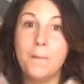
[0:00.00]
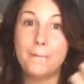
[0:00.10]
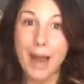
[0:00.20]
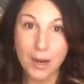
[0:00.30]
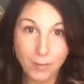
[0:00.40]

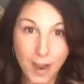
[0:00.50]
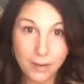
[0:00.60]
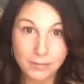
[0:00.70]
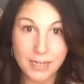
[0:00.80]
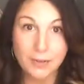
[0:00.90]

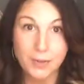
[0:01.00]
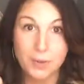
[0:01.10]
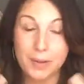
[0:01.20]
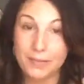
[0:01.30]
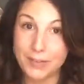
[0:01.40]
background and a little
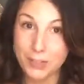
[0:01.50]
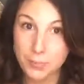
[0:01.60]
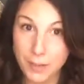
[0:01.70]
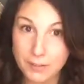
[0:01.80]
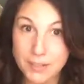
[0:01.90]
bit of
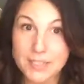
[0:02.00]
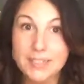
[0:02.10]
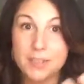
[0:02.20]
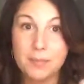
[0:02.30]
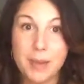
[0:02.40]

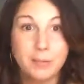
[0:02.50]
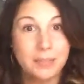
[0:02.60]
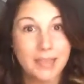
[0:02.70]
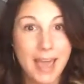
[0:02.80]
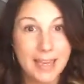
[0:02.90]
experience to be able to
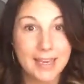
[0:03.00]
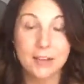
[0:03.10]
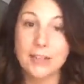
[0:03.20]
get here.